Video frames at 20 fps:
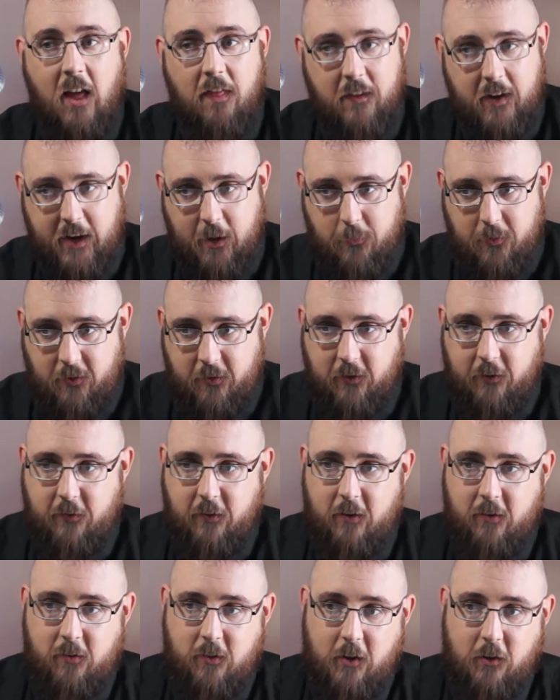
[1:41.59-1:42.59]
then I would
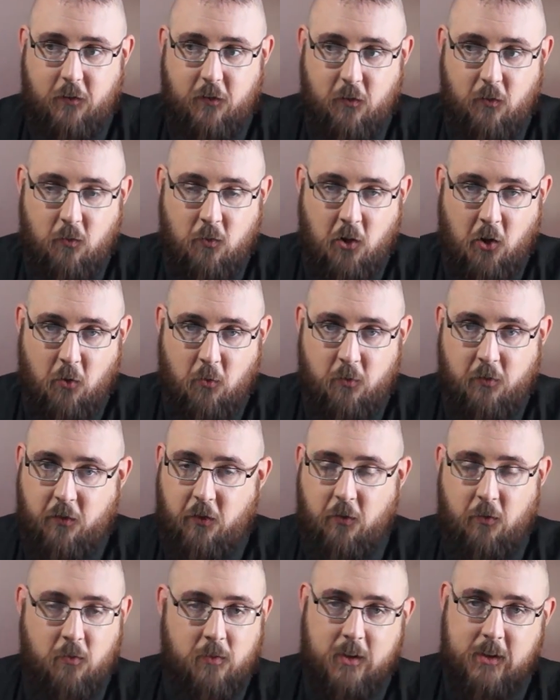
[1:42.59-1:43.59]
suggest that you go
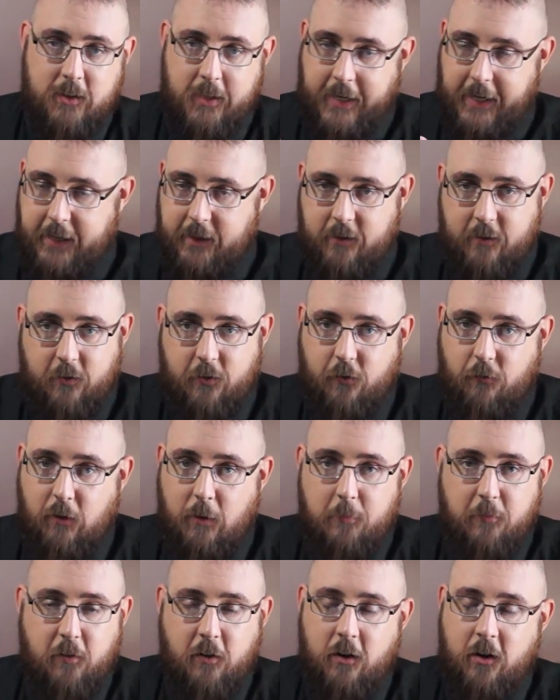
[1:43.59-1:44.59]
to the link in the
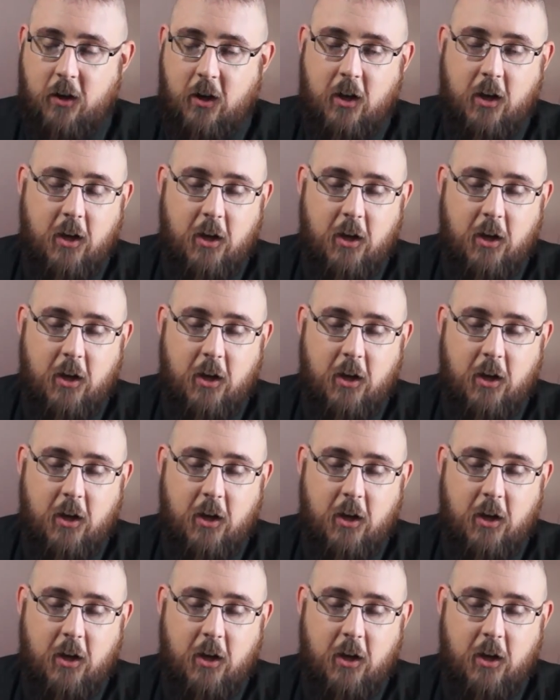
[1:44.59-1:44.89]
description,